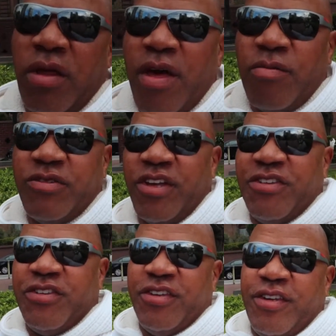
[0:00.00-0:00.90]
That was a
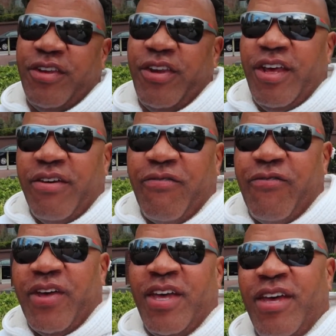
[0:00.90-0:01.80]

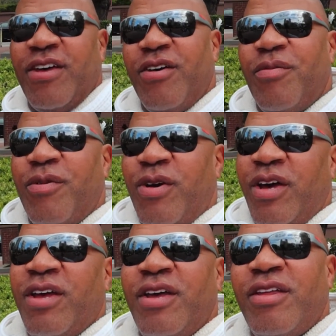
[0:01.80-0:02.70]
stiff hill,
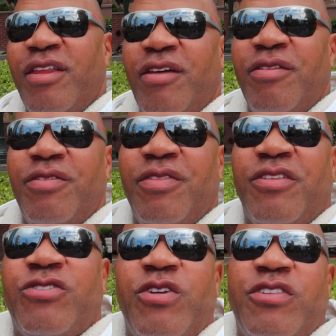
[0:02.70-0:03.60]
boy. The
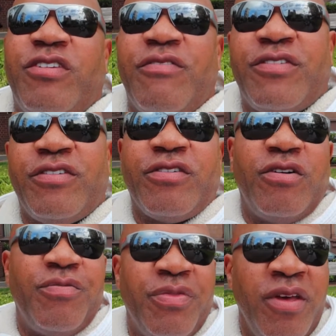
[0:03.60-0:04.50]
streets of San
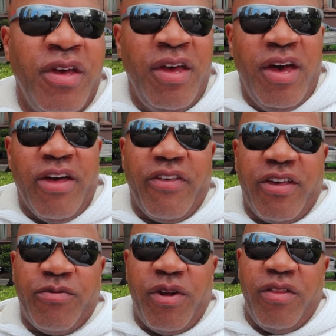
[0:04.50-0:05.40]
Francisco. I think
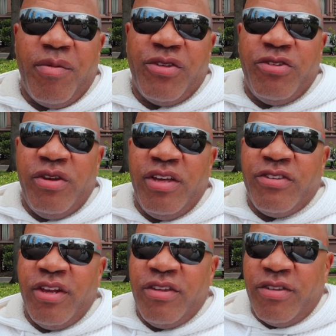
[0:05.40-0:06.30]
it's one of the most unique
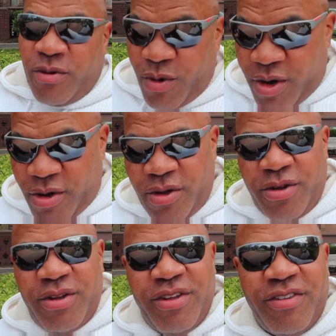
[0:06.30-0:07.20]
cities in the
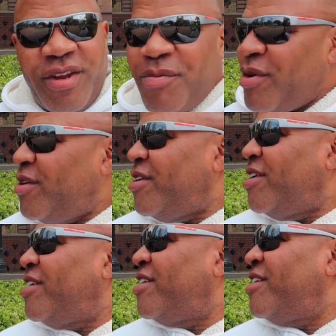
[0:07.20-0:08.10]
world. You see that bird?
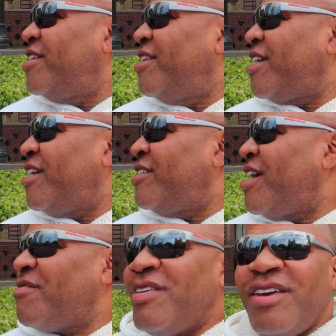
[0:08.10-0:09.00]

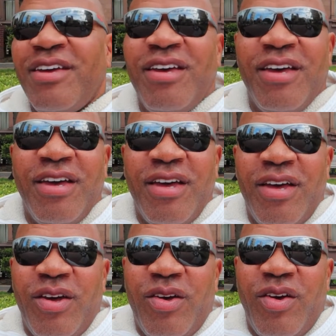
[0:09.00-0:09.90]
Attack me?
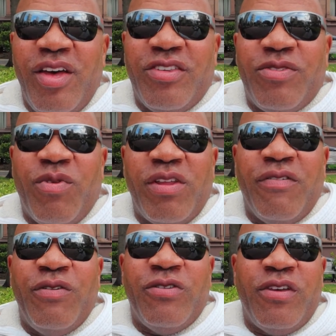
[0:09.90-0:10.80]
It's one of the
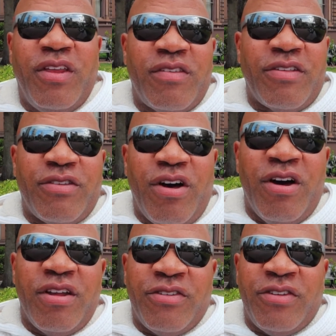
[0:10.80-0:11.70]
few cities that's
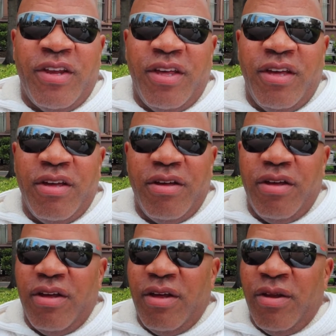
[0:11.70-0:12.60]
on a city
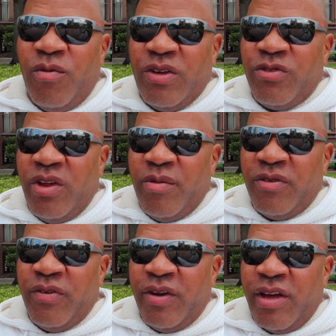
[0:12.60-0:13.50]
in the Western
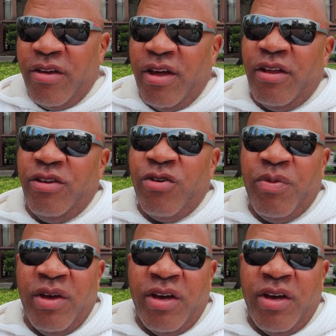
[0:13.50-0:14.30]
Hemisphere. Like, you got European